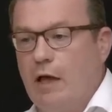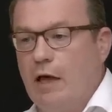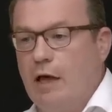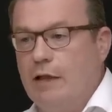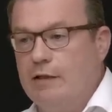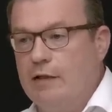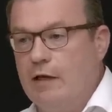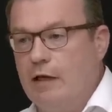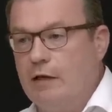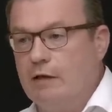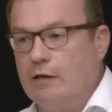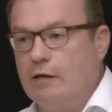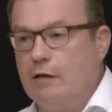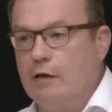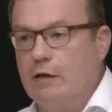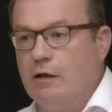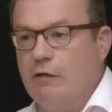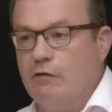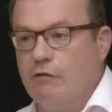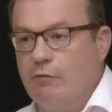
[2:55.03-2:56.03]
and then
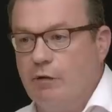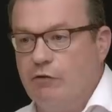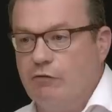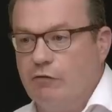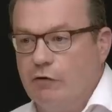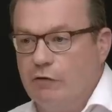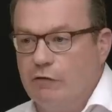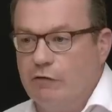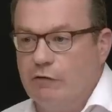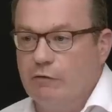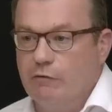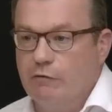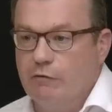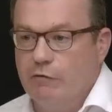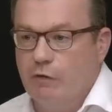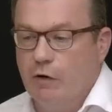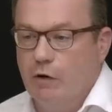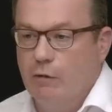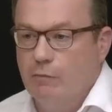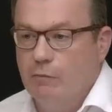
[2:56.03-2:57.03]
switches
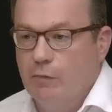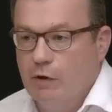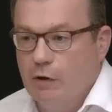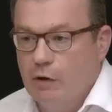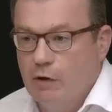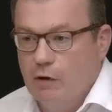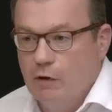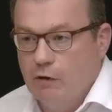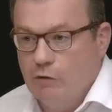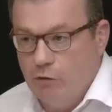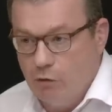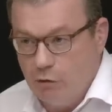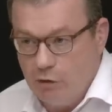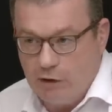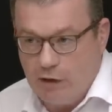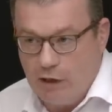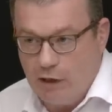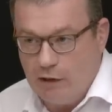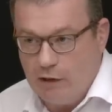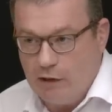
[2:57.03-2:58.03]
from Noel
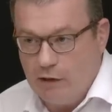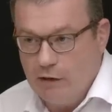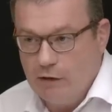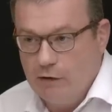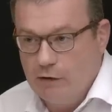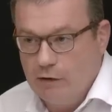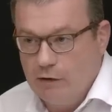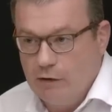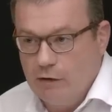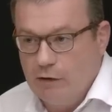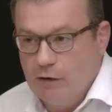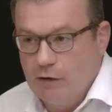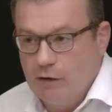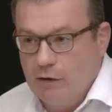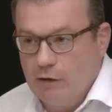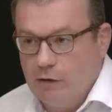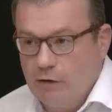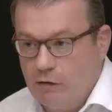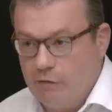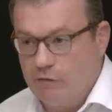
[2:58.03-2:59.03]
Kelly
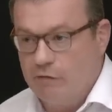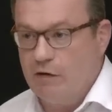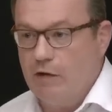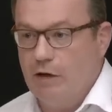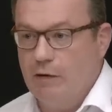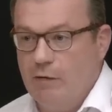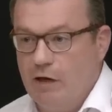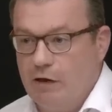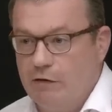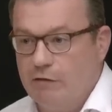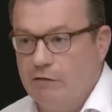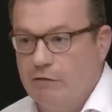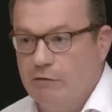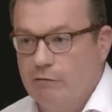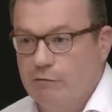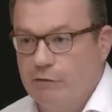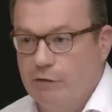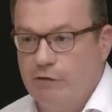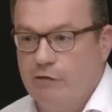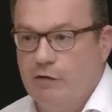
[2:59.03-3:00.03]
to CMS
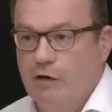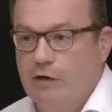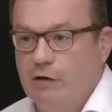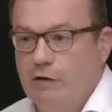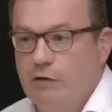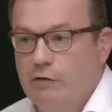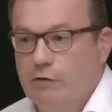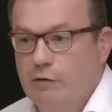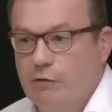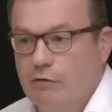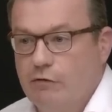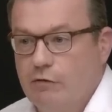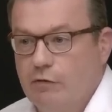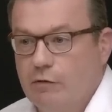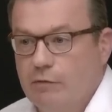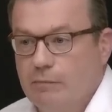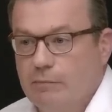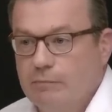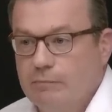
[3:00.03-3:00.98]
for the second and third year.